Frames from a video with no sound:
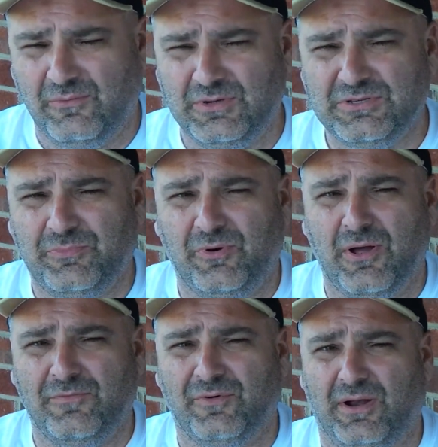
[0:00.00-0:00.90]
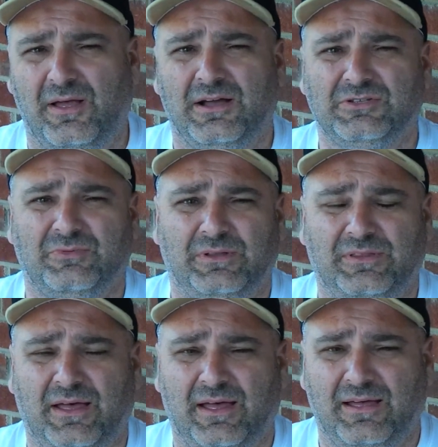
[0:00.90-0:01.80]
We support Homefront Hugs with
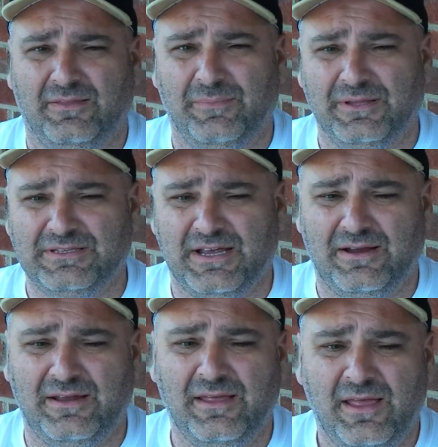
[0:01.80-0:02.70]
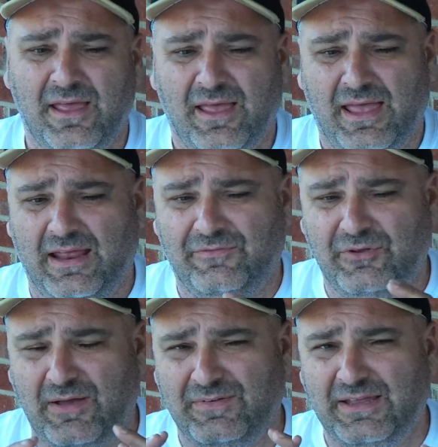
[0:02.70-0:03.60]
military. And if
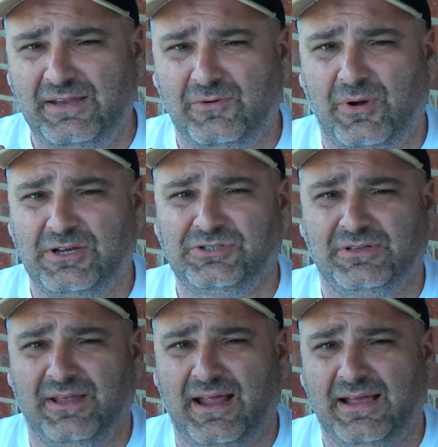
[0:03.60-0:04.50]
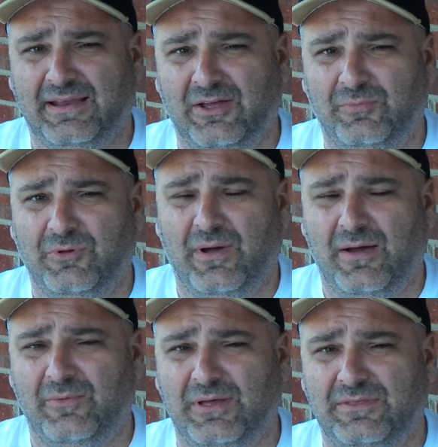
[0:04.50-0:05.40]
you have any question that I can help you
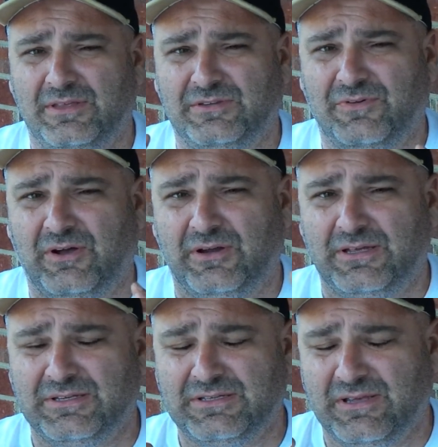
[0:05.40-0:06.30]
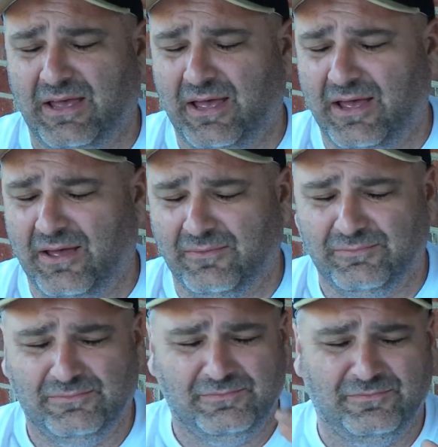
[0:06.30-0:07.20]
out with as far as
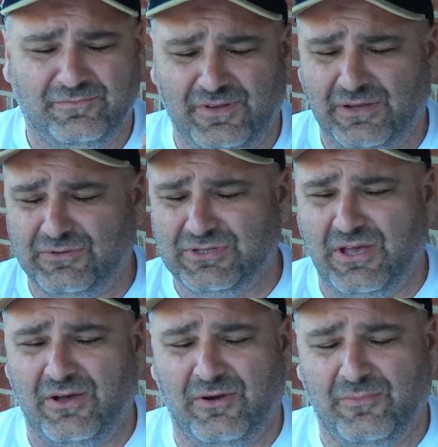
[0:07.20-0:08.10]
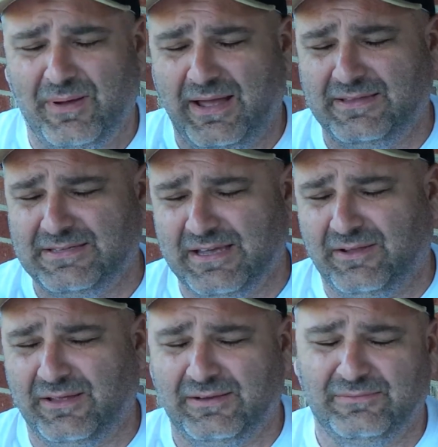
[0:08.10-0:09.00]
vehicles go, buying,
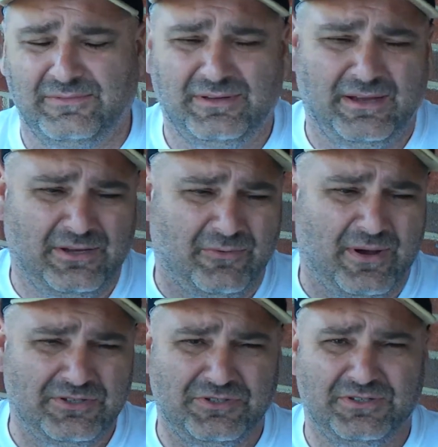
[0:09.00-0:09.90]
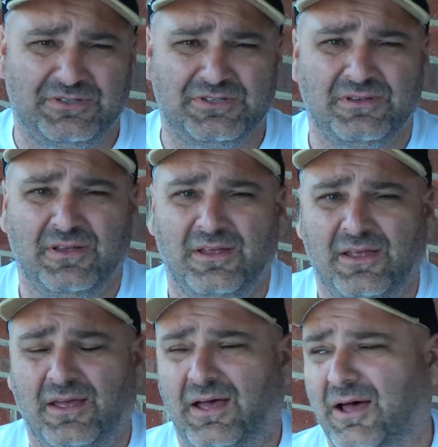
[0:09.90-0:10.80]
selling, any questions,
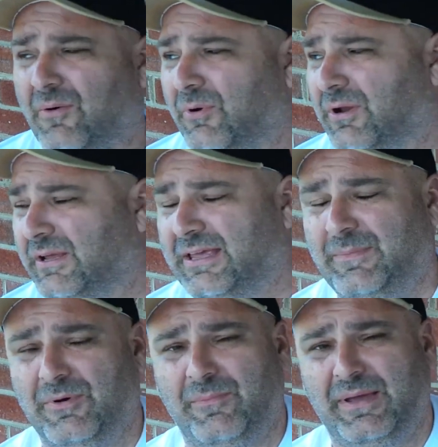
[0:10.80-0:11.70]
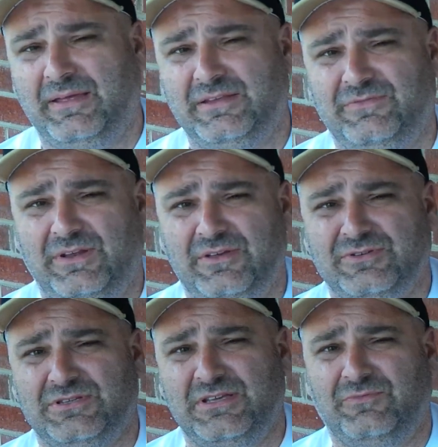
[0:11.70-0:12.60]
we're going to keep on making these
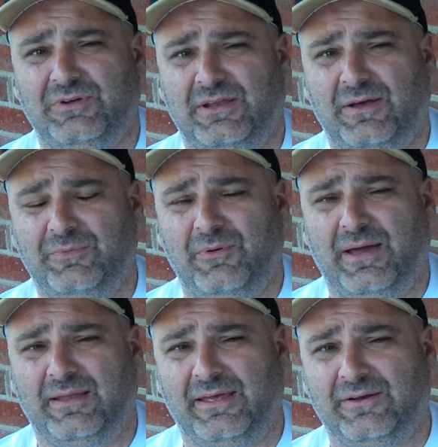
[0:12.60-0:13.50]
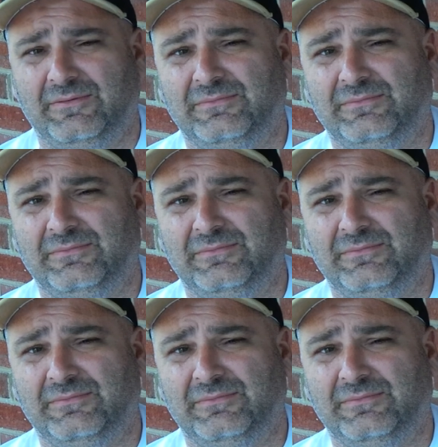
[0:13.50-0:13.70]
videos and see if we can help you out later.